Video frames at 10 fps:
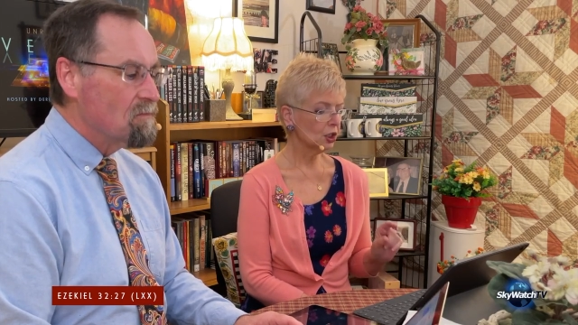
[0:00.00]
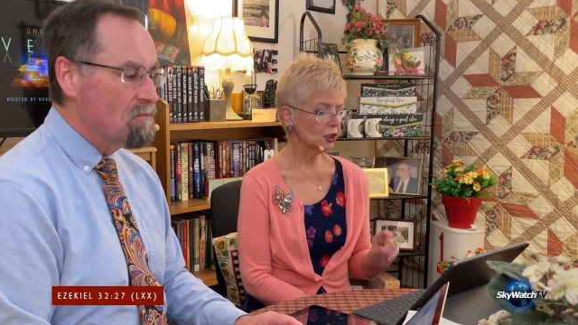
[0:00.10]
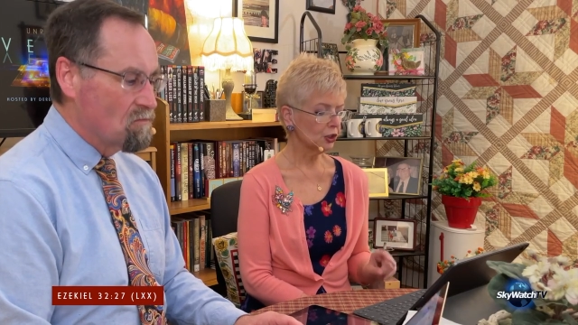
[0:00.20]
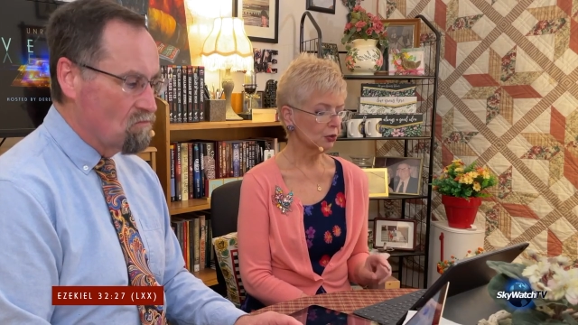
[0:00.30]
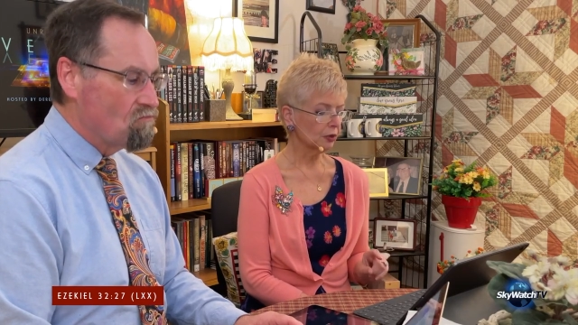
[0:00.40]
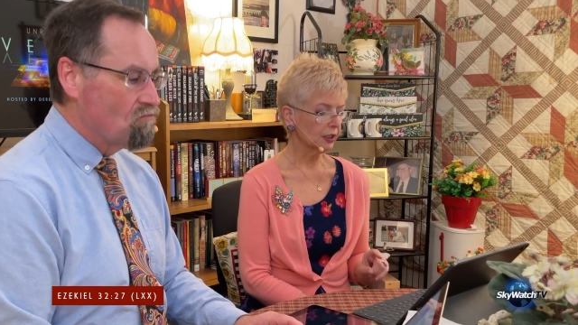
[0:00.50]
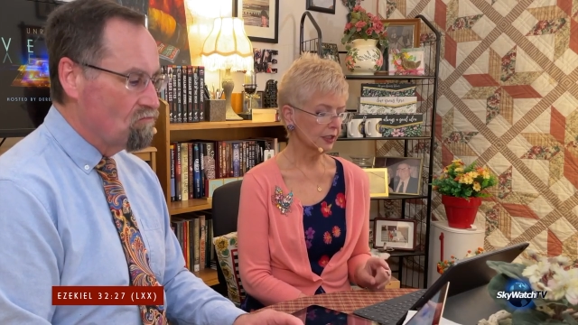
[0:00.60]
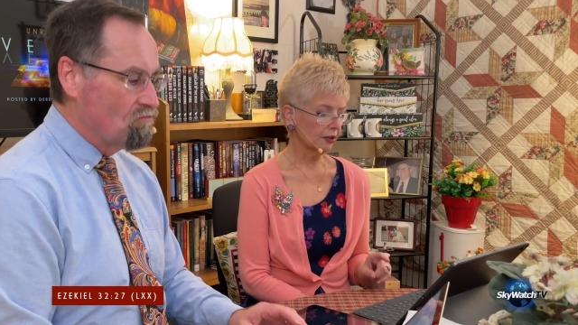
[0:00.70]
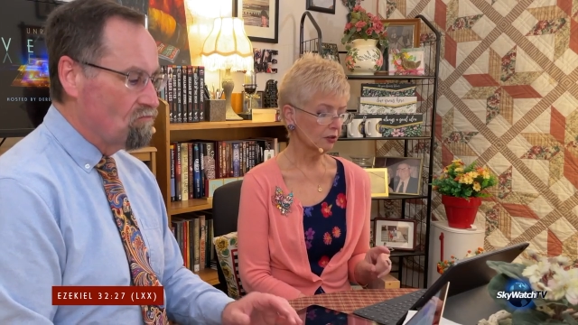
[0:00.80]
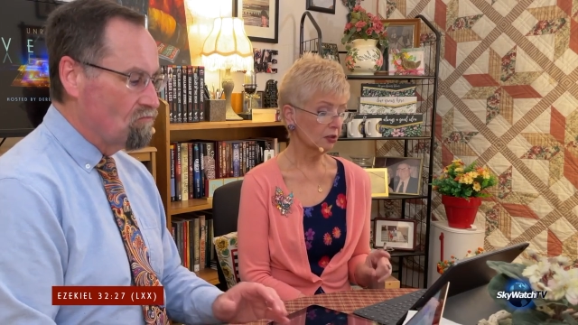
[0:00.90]
Speaker 1: during
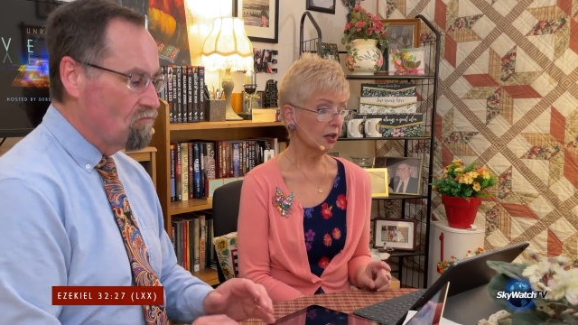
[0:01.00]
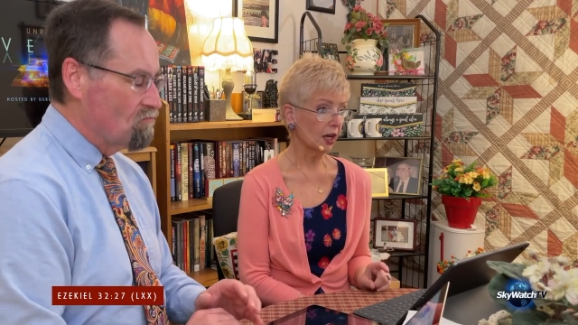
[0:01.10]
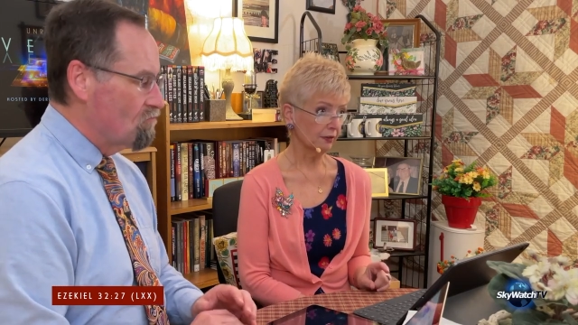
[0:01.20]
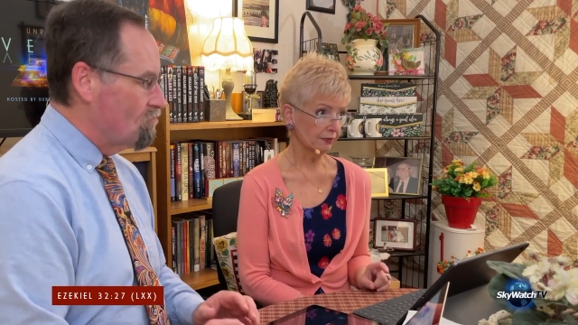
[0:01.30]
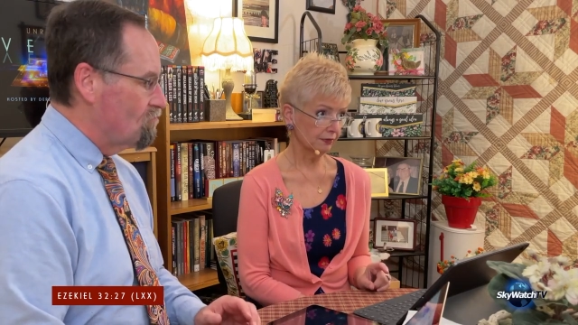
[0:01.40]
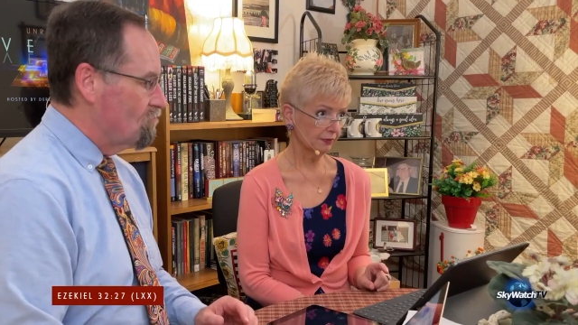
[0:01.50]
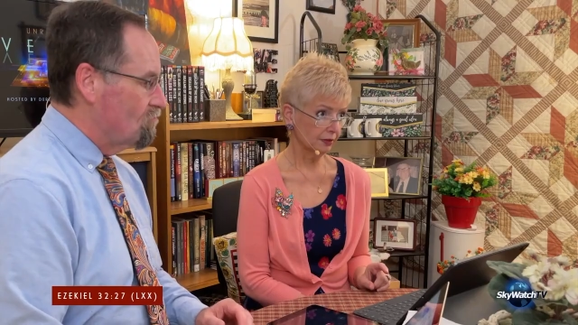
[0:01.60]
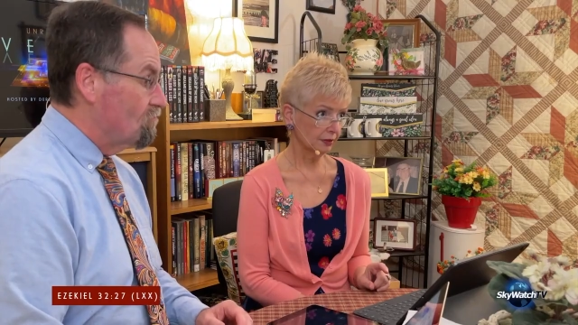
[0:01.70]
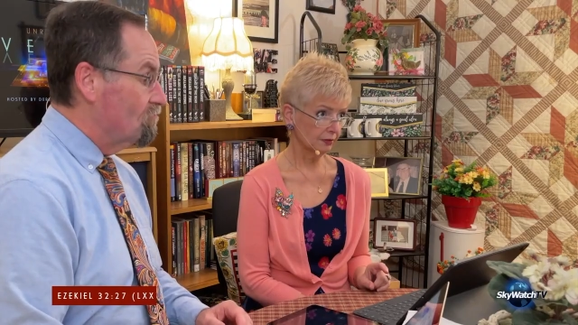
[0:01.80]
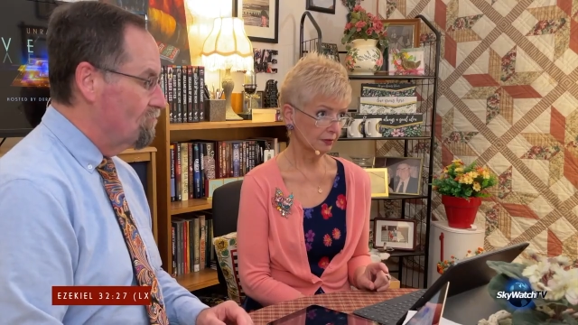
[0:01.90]
their life.
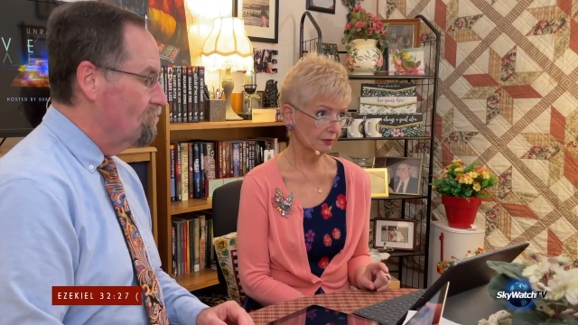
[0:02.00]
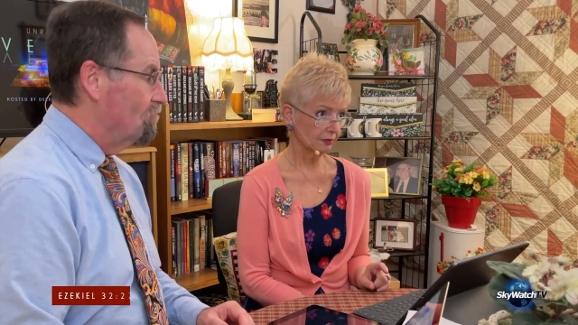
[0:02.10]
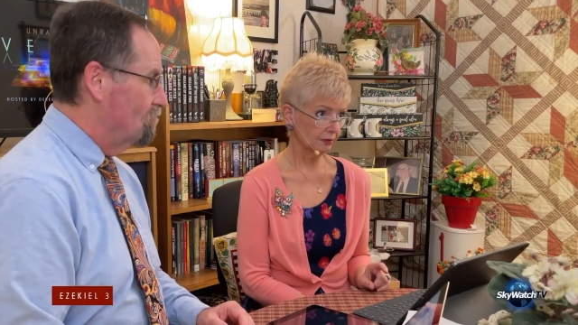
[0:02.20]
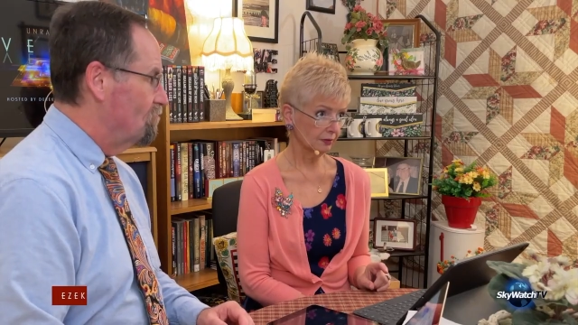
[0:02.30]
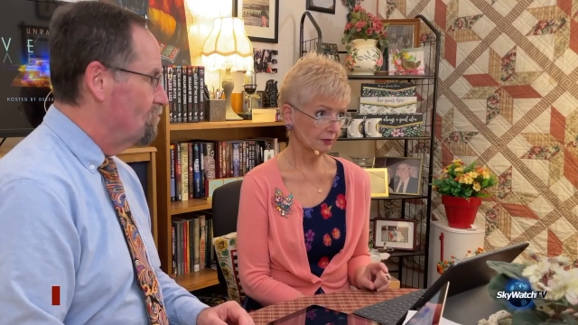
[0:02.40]
Mm-hmm.